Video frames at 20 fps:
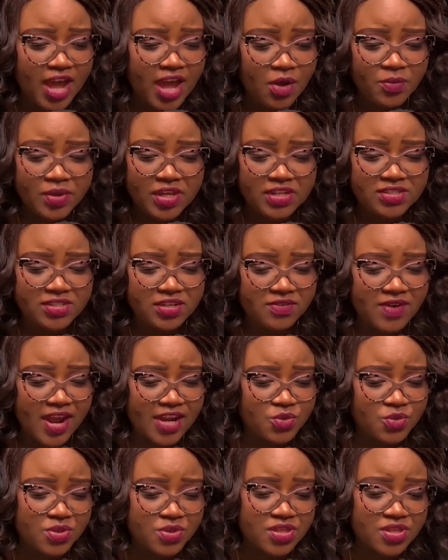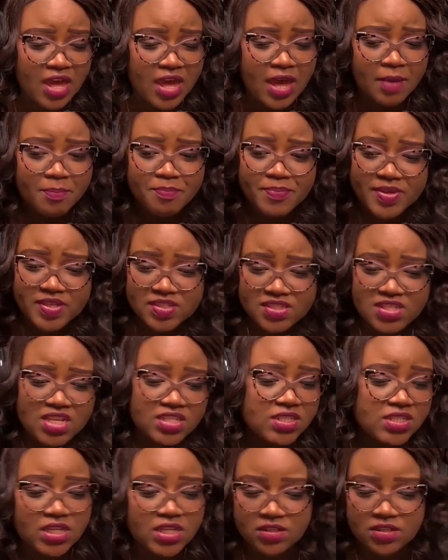how we interact with
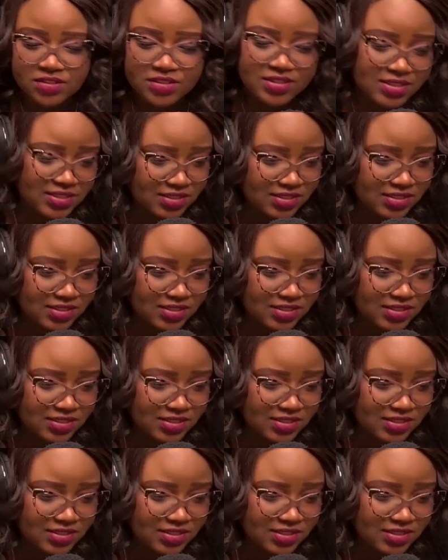business deals.